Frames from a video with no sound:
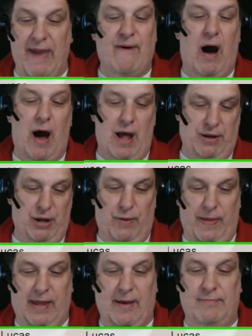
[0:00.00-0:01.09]
Avon,
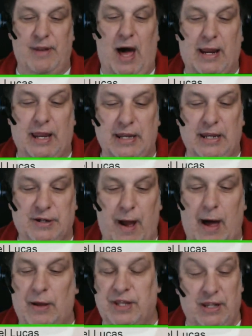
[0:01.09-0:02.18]
they come knocking at your
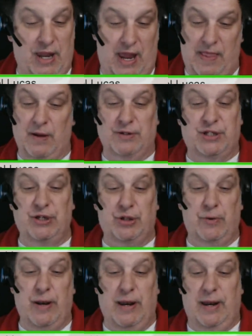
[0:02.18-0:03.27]
house, and they're still
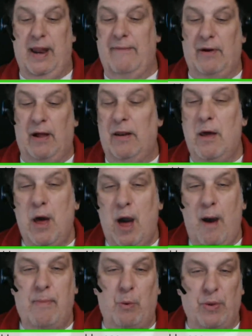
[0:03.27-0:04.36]
doing it in Avon.
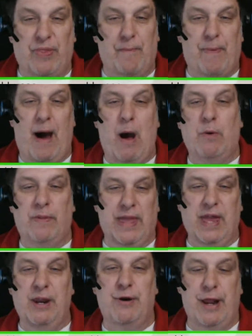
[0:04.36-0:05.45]
But with the power of
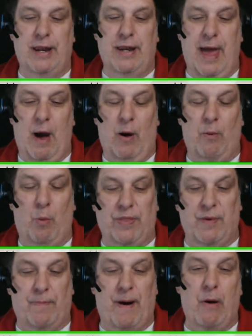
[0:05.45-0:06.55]
the internet now, and what
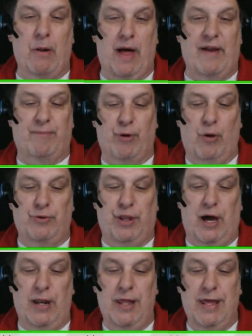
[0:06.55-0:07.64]
the Power Life Pro
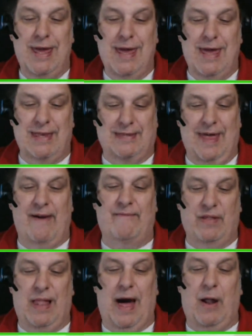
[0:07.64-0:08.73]
done, is they have
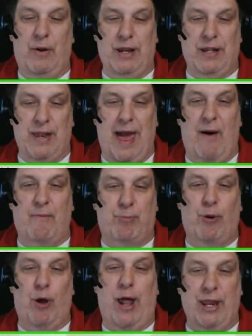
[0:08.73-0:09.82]
allowed it now,
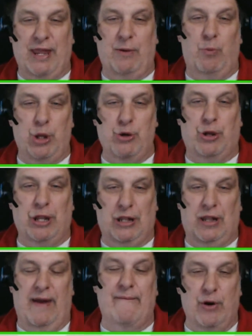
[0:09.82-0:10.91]
brought in where you can
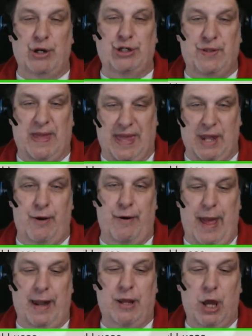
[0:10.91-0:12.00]
leverage the
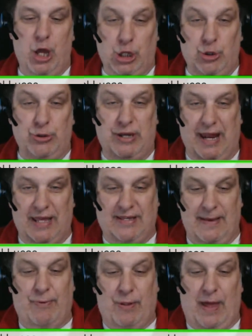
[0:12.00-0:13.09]
internet using a
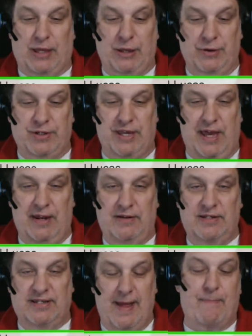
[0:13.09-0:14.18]
simple, like you said,
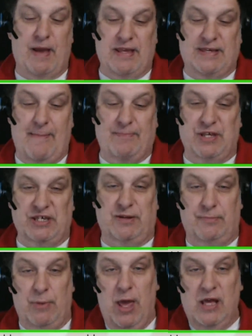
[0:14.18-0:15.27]
step-by-step
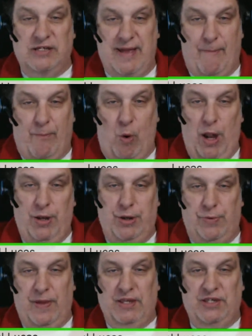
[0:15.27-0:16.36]
system. Step one,
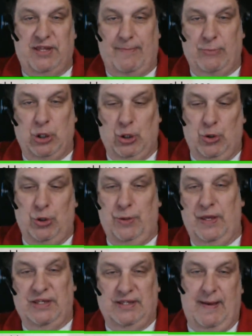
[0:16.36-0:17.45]
do this. Step two, do
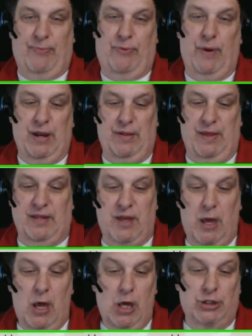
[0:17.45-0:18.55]
this. Step three, do this.
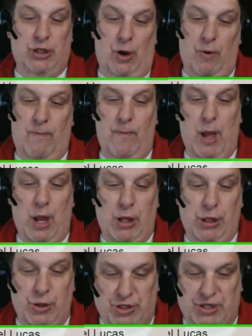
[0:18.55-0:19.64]
So
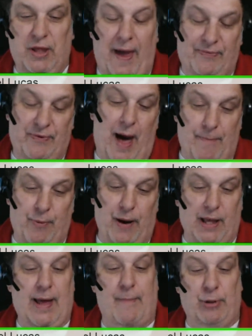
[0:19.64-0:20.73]
you still have to operate
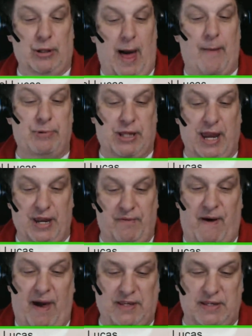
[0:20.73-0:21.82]
a couple of complicated
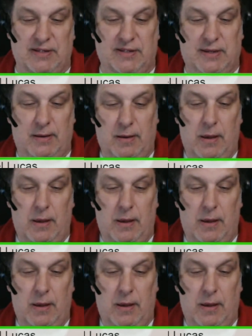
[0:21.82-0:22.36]
devices.